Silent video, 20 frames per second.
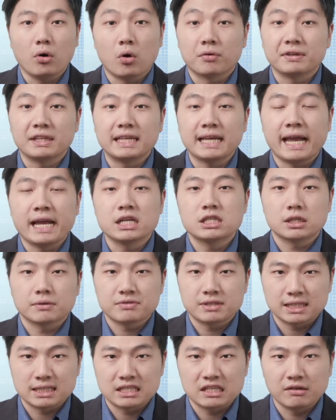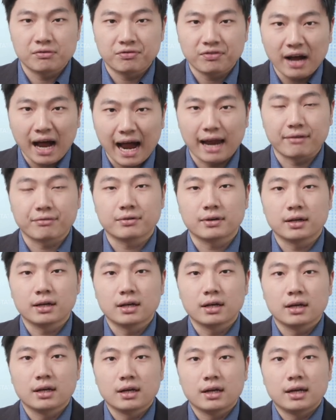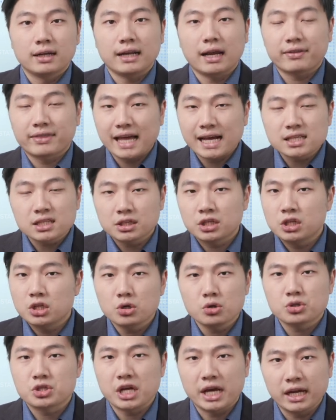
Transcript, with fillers: over the age of 65. Now, that's a huge